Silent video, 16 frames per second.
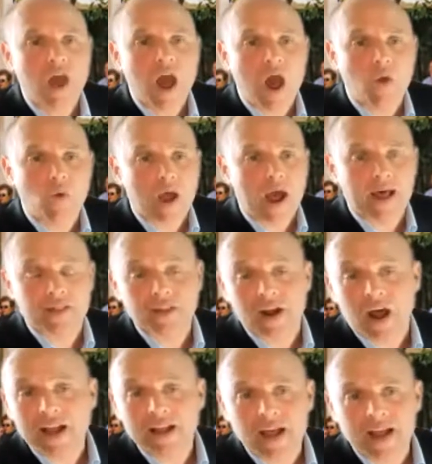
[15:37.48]
that
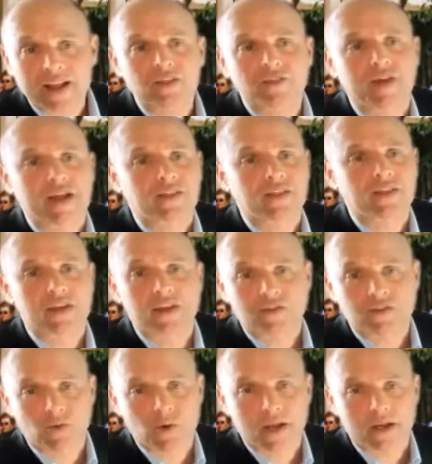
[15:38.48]
I like the fact that it's
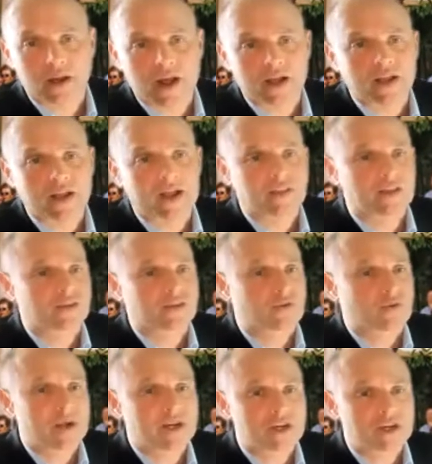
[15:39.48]
green. I like that it's
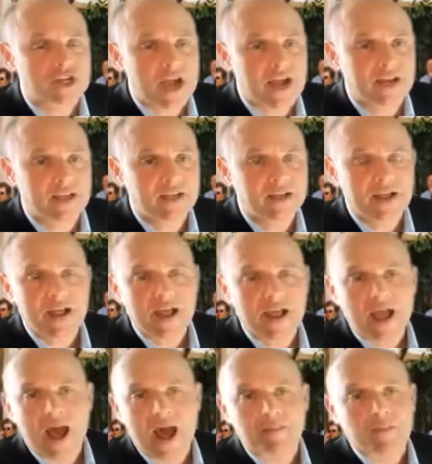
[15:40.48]
green and shady.
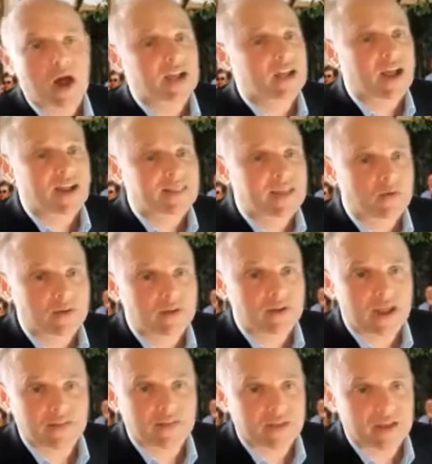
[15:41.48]
I like that
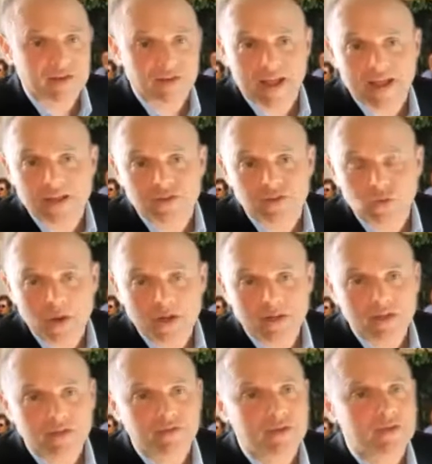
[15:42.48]
at the age of
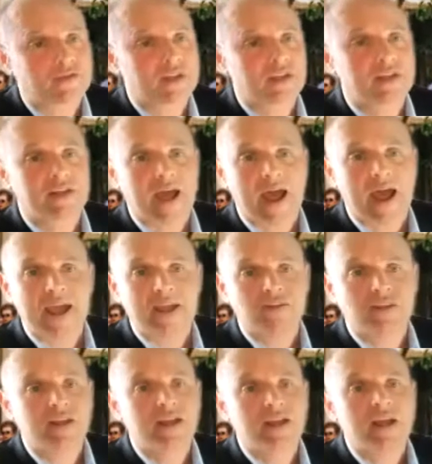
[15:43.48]
20, 50,
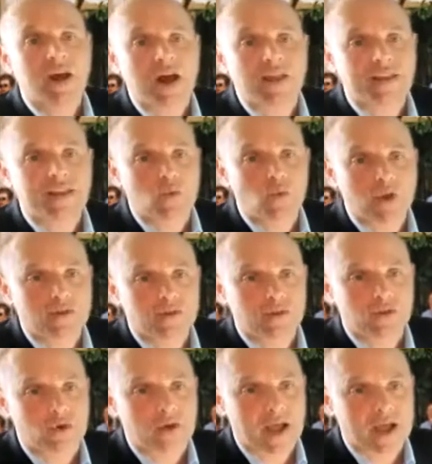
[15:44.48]
80, I think it works in
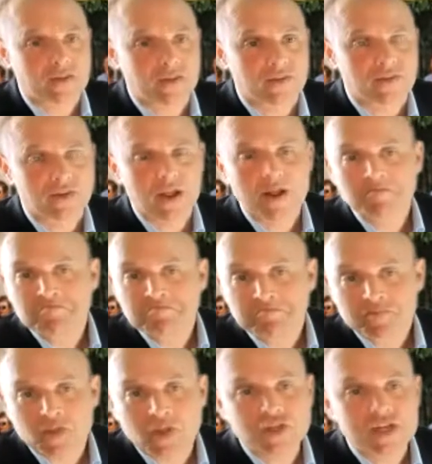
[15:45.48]
all cases.
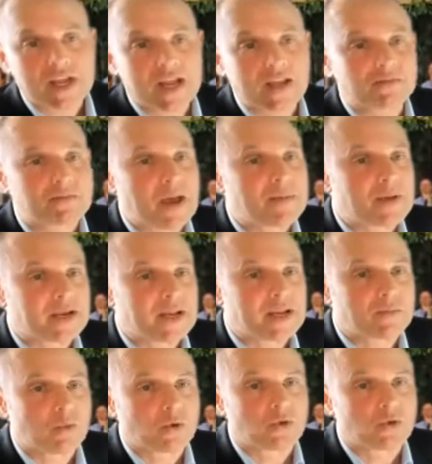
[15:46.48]
The chairs, maybe I
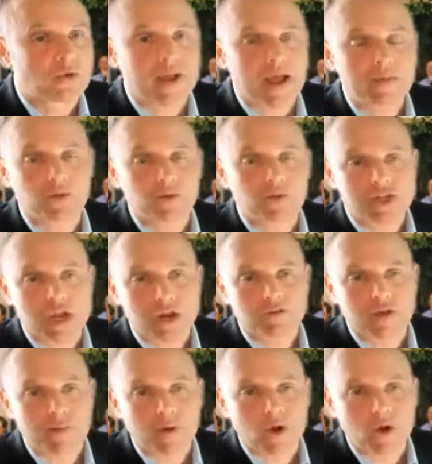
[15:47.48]
need a more stable chair if
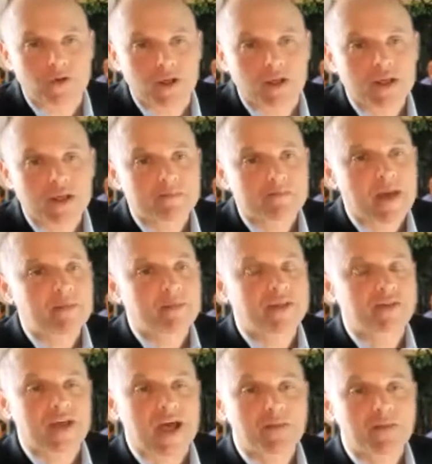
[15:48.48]
I'm older. Maybe the
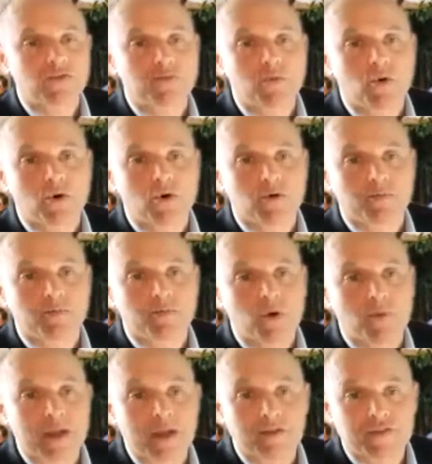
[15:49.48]
table's more
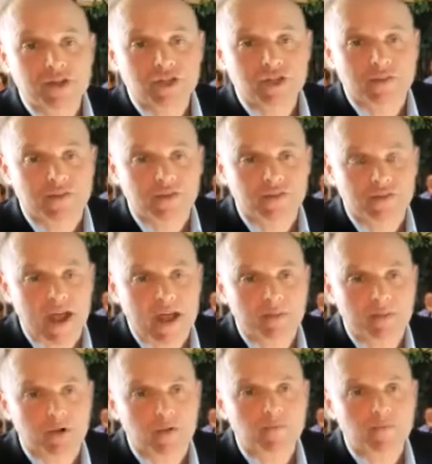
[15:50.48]
beneficial if it's
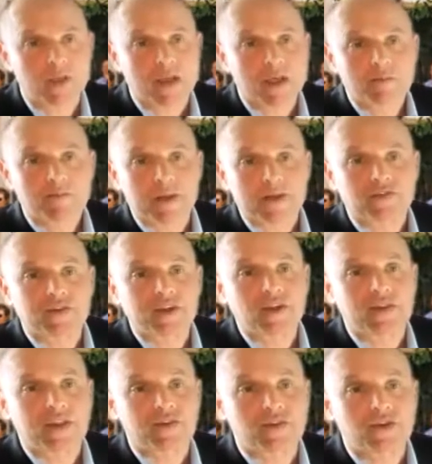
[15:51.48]
stable. But still,
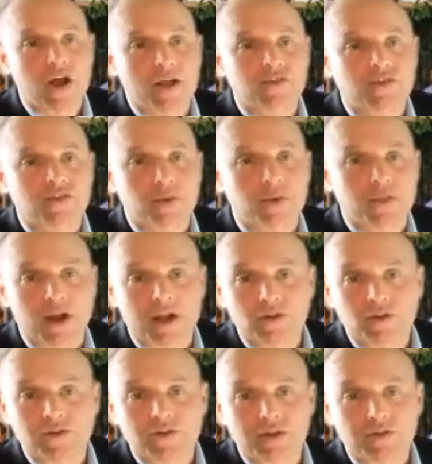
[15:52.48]
there's a nice spot that I
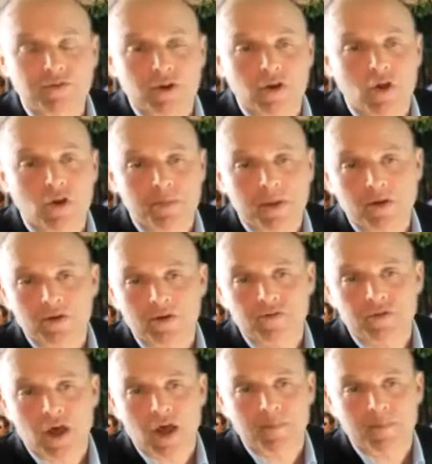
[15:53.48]
could sit for a long period of
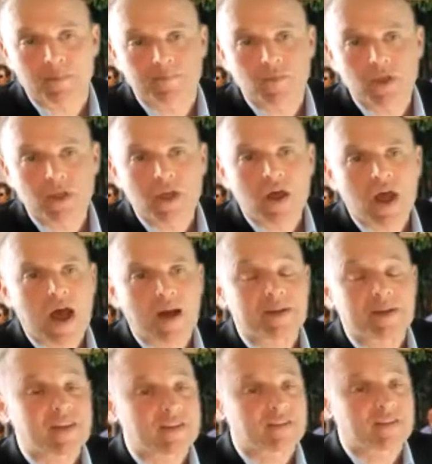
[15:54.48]
time.
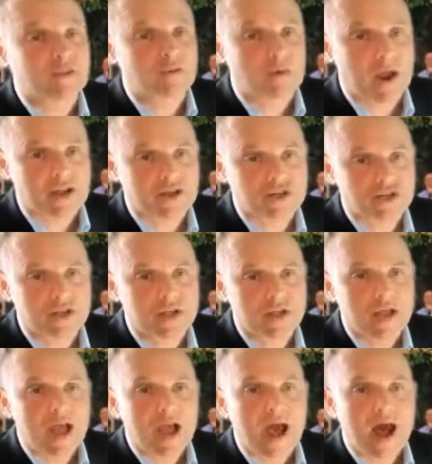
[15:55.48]
It doesn't look rushed.
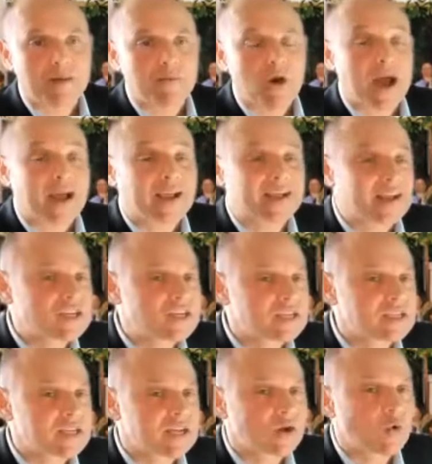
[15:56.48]
I can actually
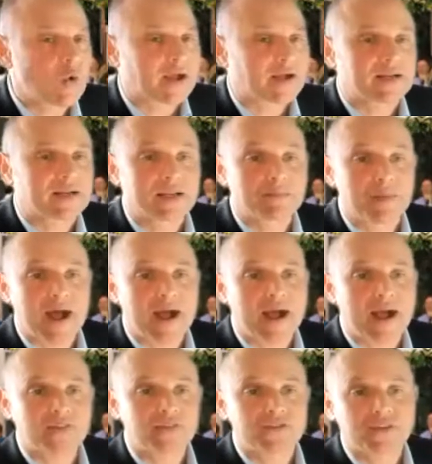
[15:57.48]
see quite clear
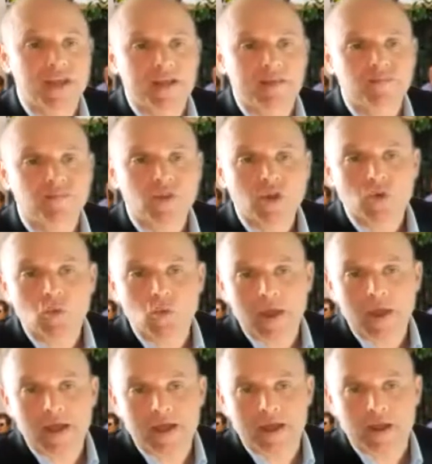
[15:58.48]
paths there
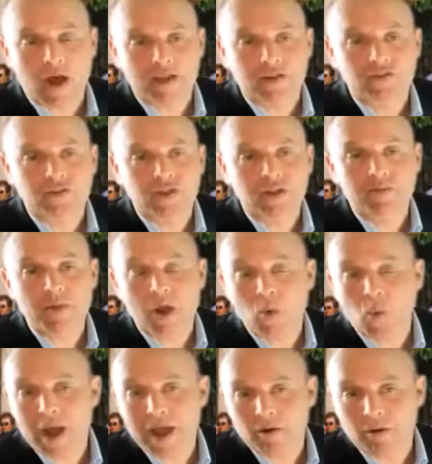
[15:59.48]
where I can see my
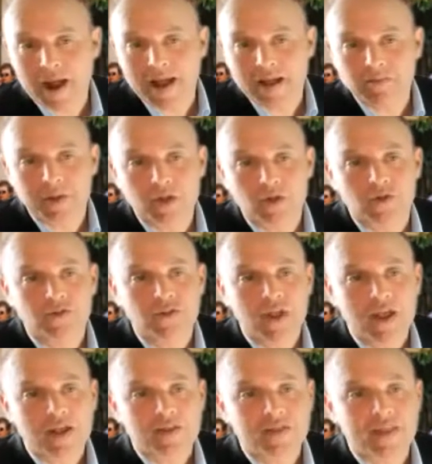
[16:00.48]
way around because
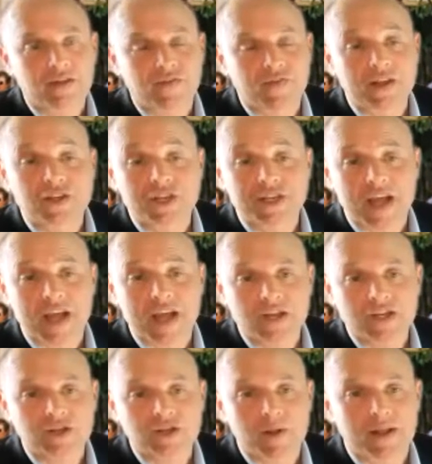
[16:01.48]
there's
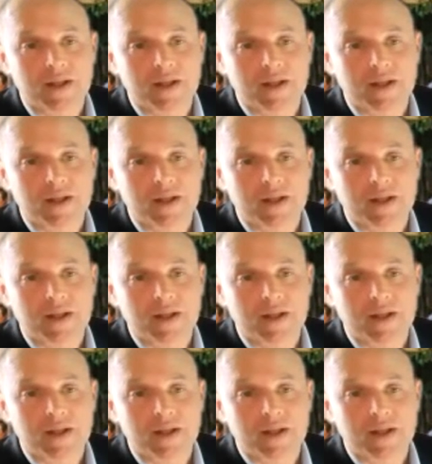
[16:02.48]
vegetation around the